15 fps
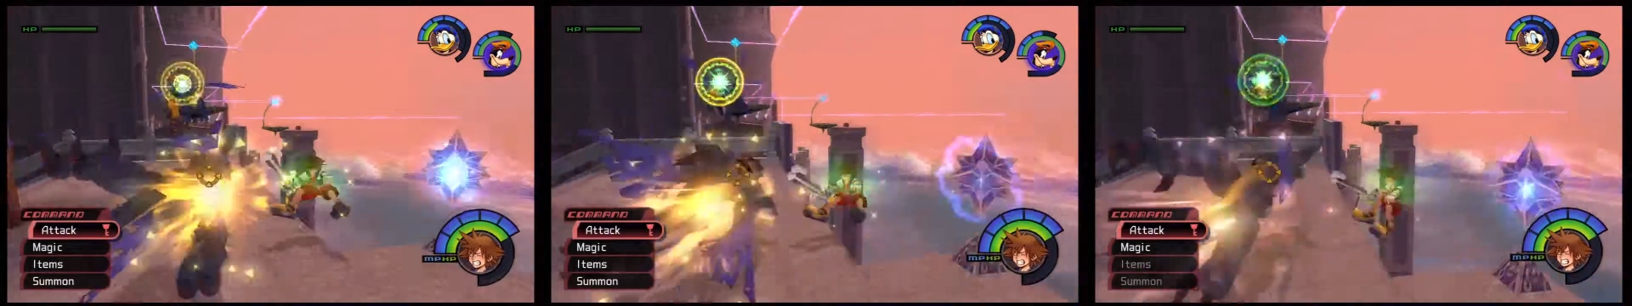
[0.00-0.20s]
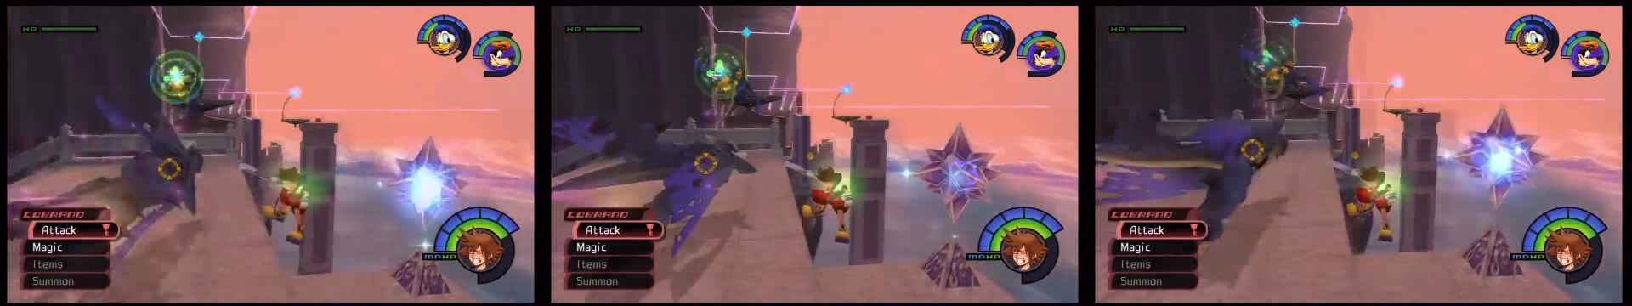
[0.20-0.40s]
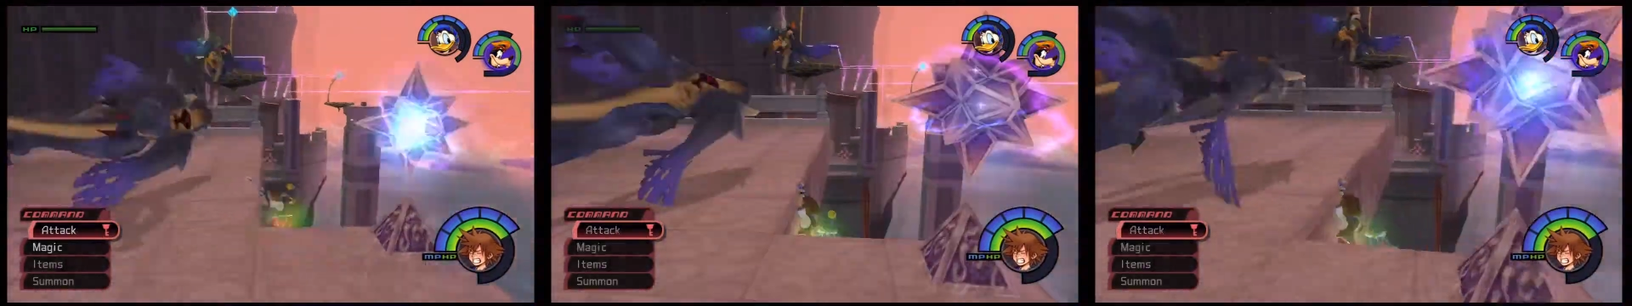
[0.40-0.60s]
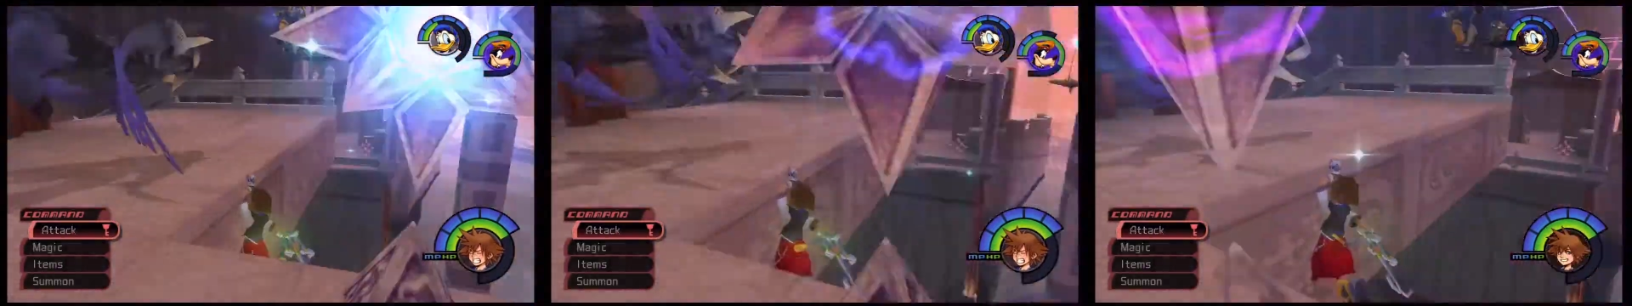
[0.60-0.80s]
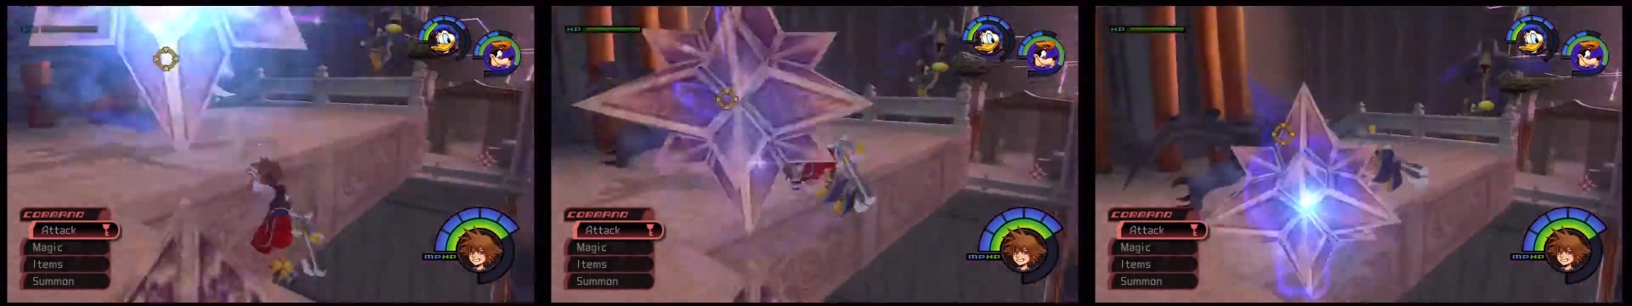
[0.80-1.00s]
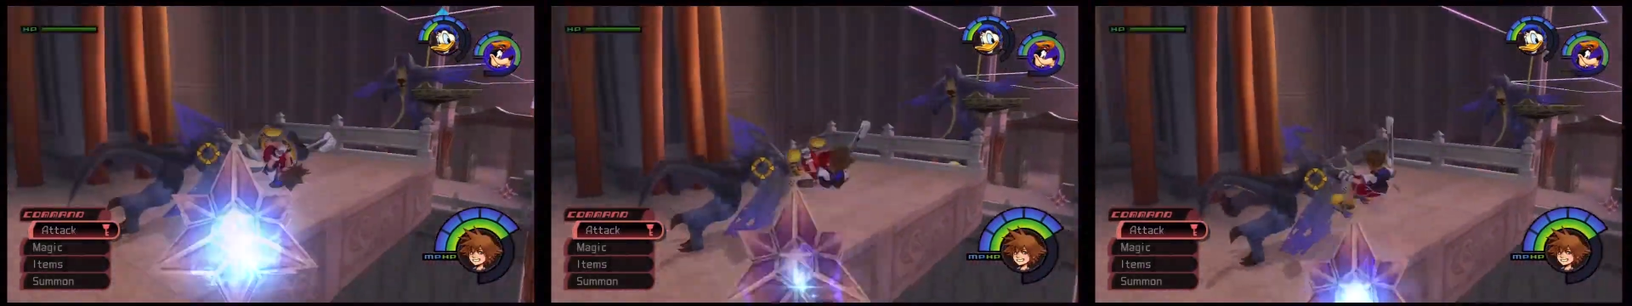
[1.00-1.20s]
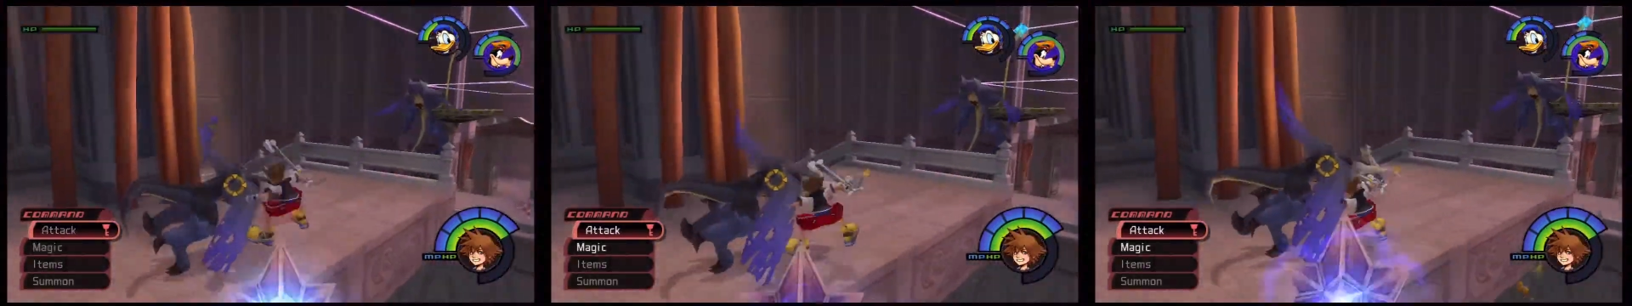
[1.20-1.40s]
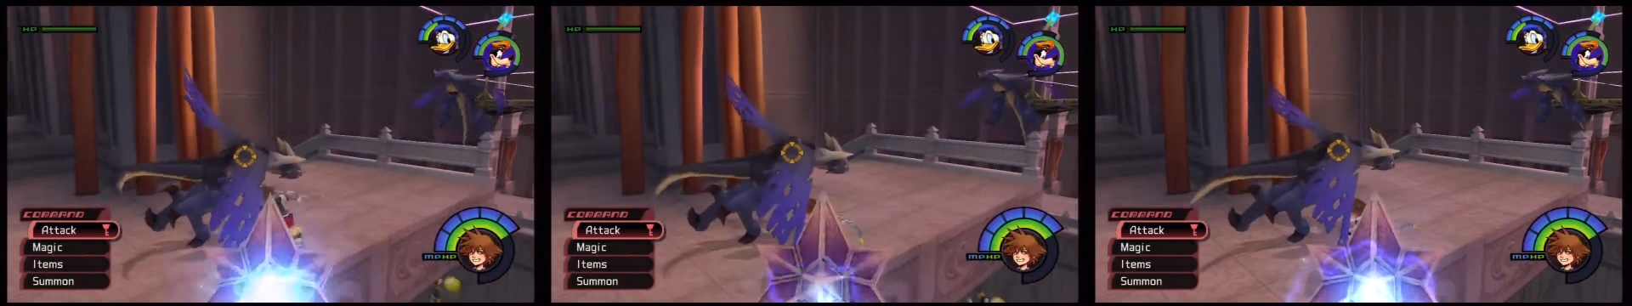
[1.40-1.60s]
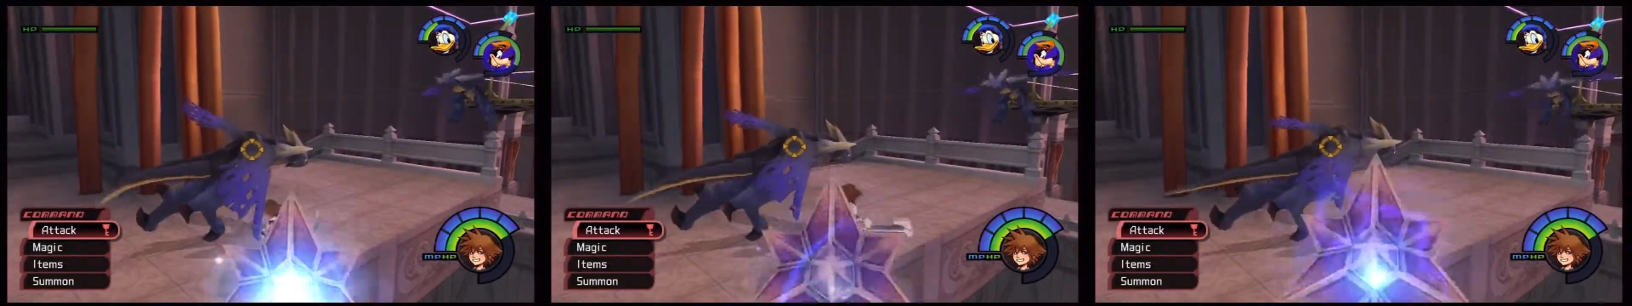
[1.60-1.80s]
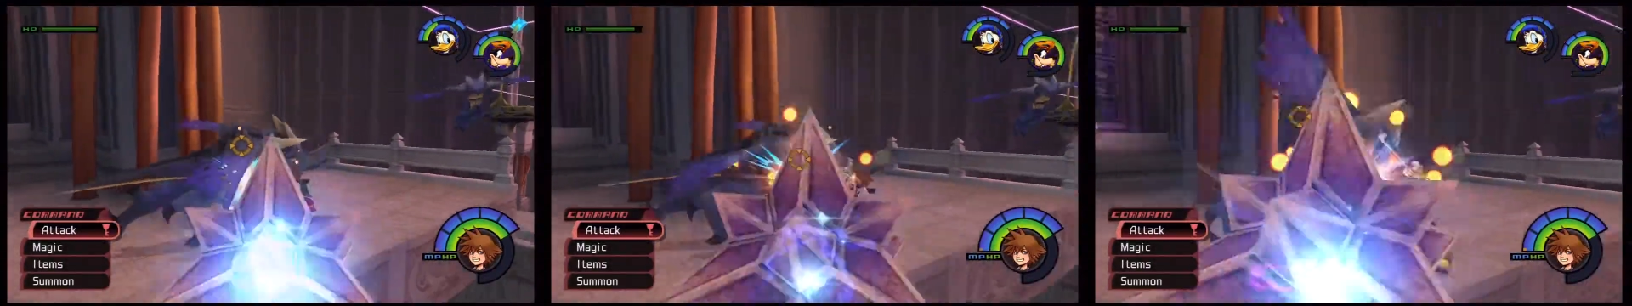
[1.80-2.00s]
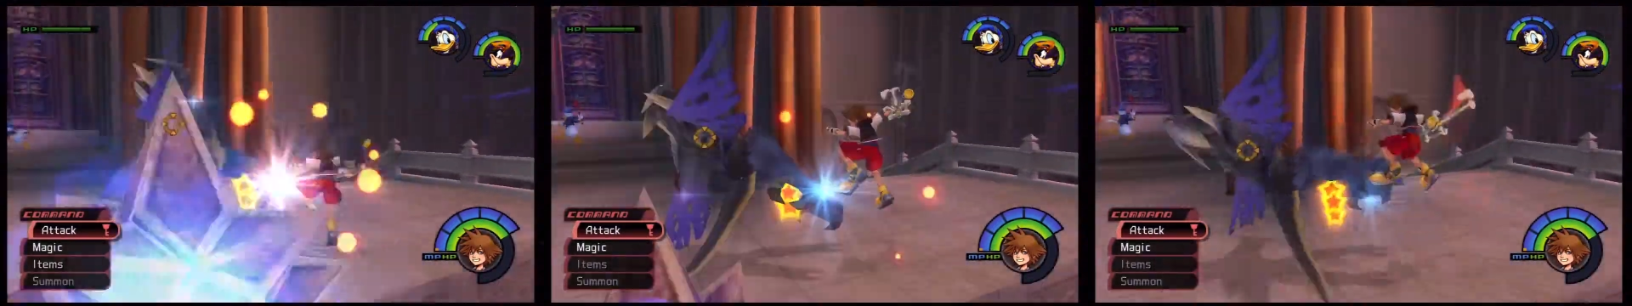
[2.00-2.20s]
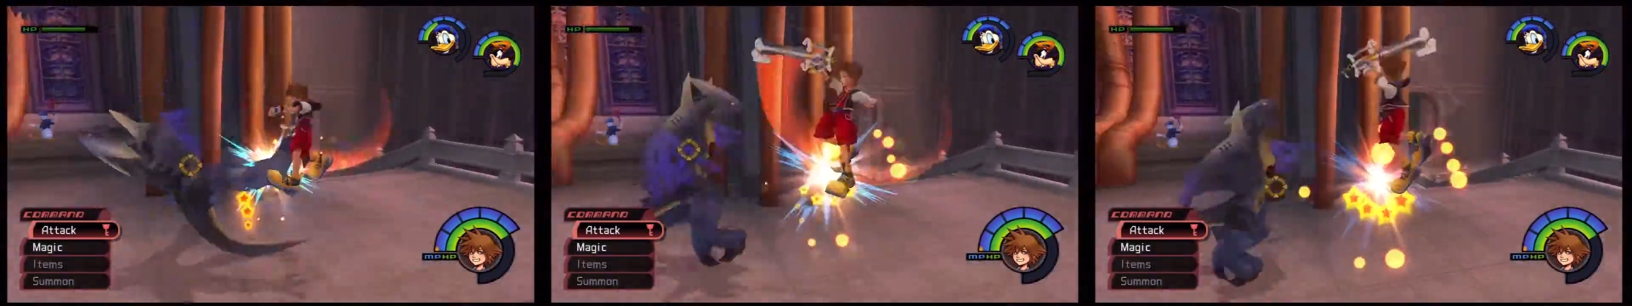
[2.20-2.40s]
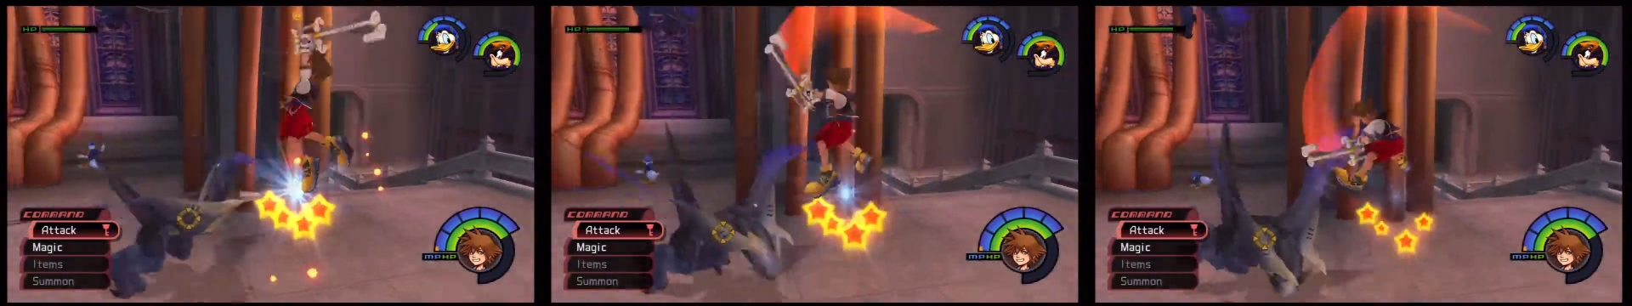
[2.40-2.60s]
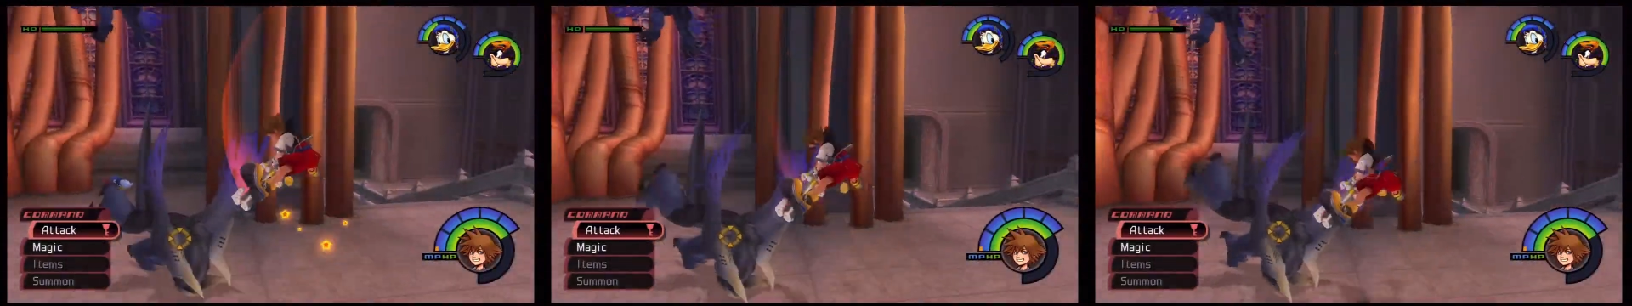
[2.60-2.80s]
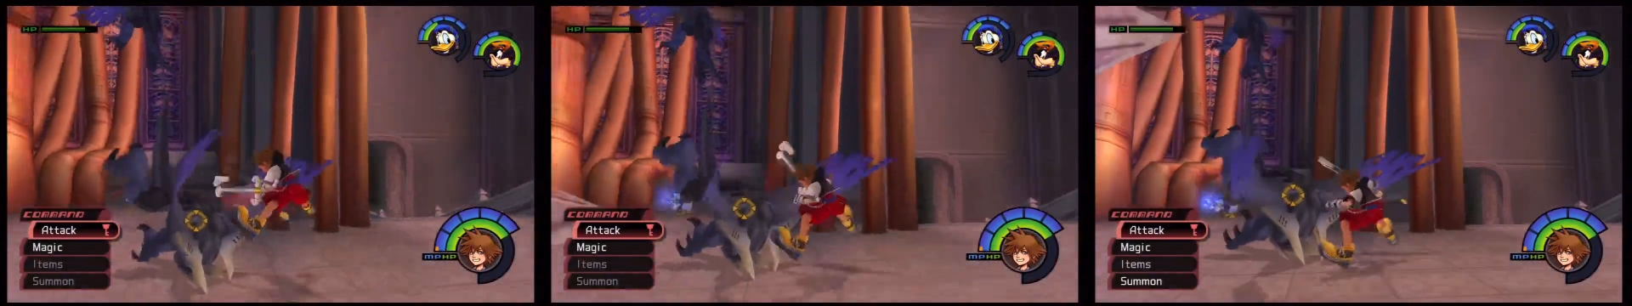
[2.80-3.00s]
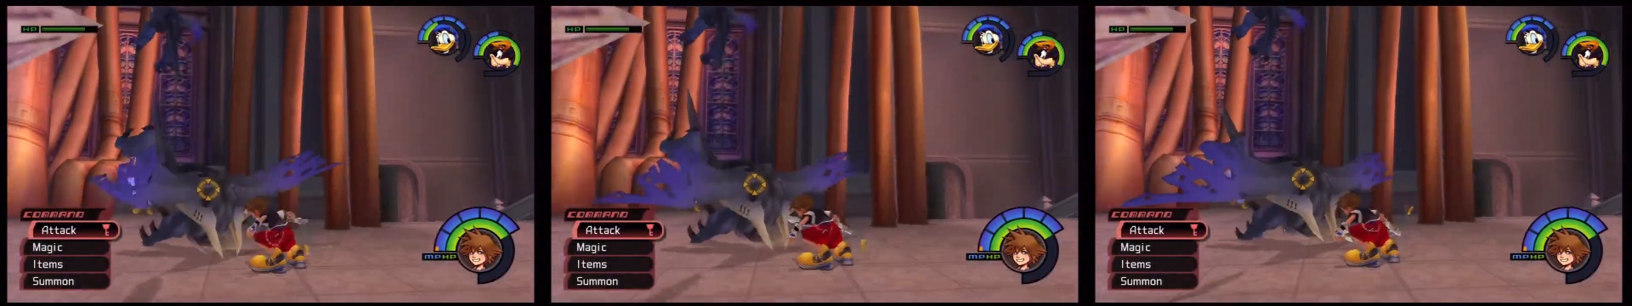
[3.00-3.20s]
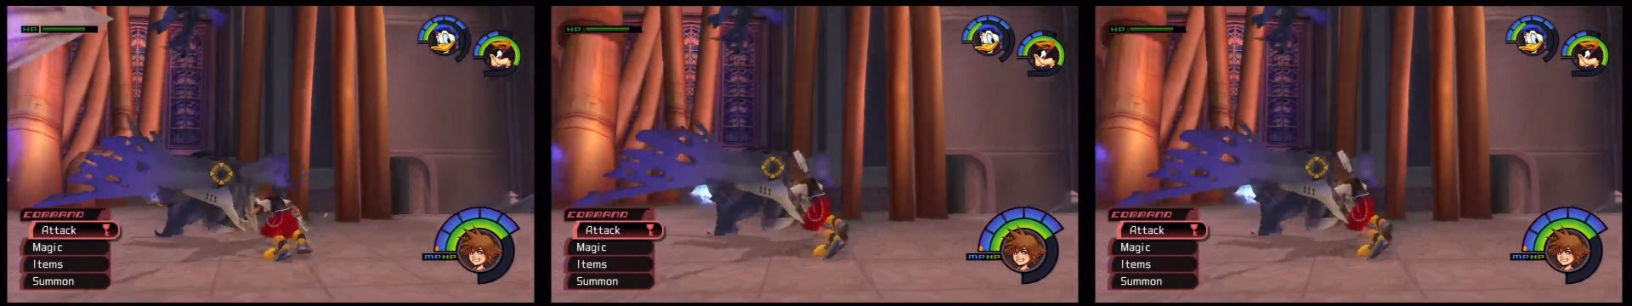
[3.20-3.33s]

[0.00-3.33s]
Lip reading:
No face is visible, so there are no lips to read.